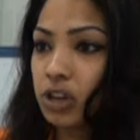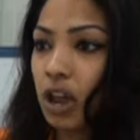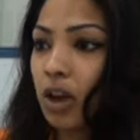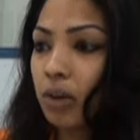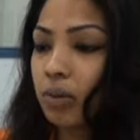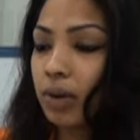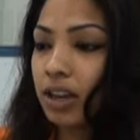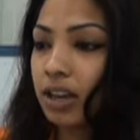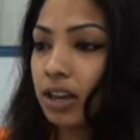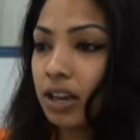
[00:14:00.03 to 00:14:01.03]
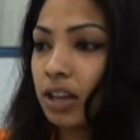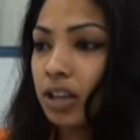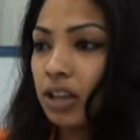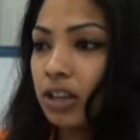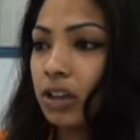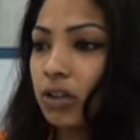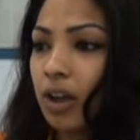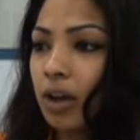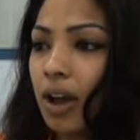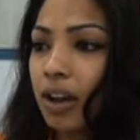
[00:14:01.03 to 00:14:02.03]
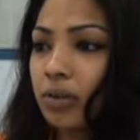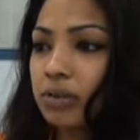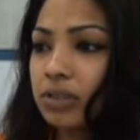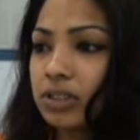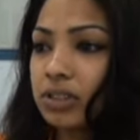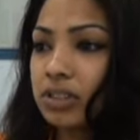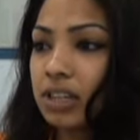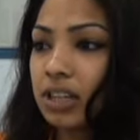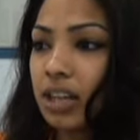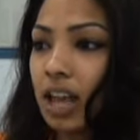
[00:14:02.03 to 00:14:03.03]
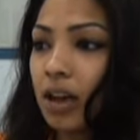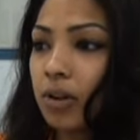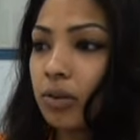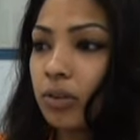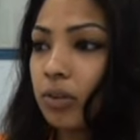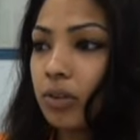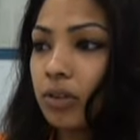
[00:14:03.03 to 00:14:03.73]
show. And, you know, I don't see how